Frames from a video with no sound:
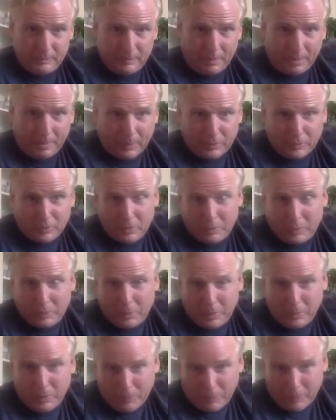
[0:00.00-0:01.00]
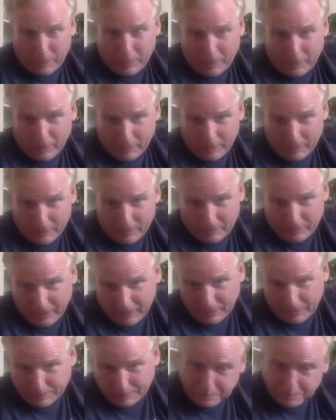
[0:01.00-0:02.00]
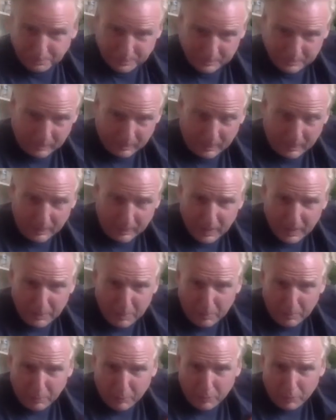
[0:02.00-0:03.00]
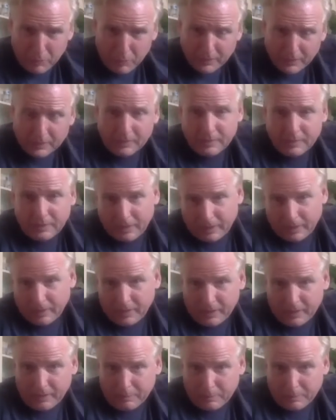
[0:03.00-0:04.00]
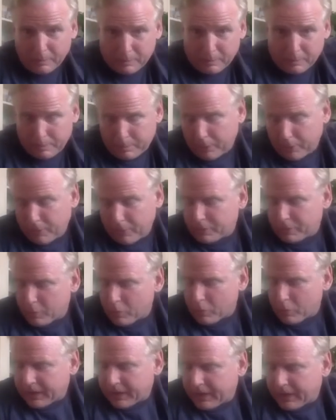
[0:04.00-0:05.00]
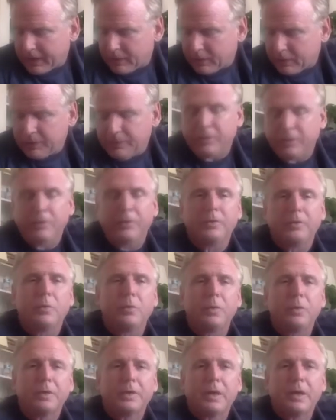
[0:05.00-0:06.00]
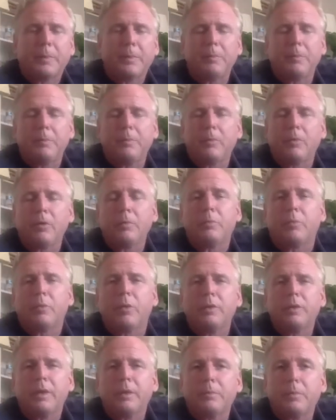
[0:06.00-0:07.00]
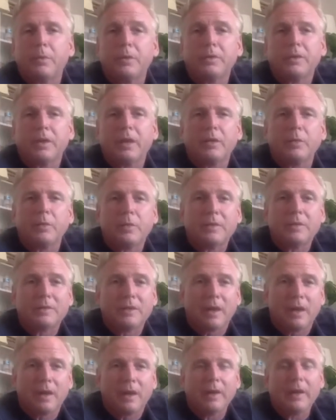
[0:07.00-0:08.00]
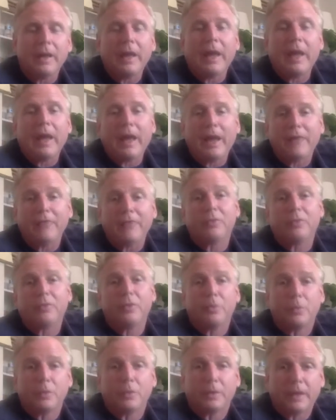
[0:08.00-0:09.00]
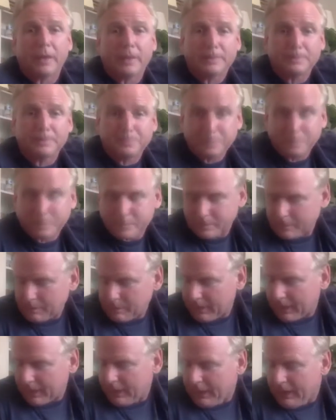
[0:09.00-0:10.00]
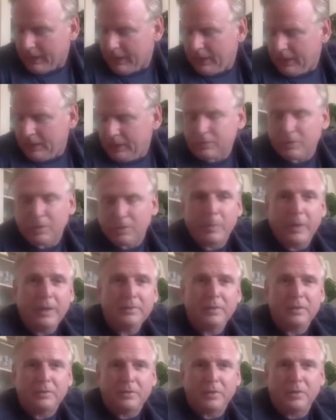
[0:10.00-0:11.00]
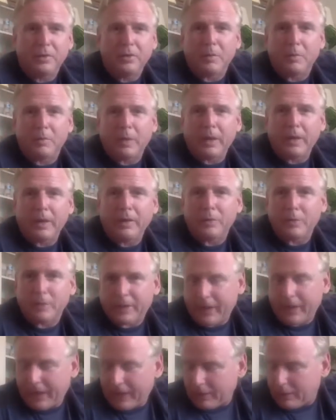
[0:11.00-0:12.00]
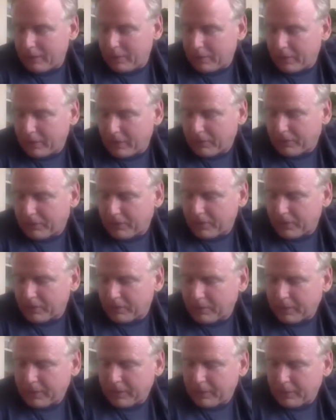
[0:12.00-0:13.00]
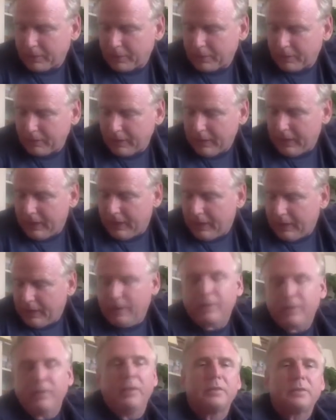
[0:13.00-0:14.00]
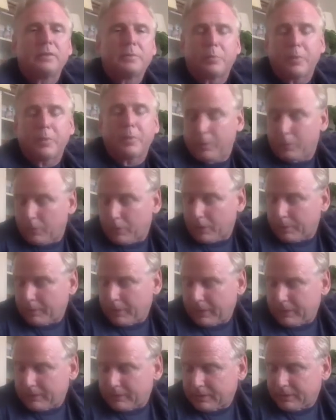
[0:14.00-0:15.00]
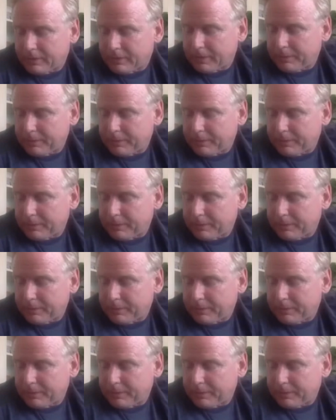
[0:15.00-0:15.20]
So the beautiful part of this HIIT, they've been proven that HIIT burns more calories during the workout, but more importantly, it burns calories long after the workout. So you're basically turning your body into a calorie burning furnace by doing this sprint work, basically.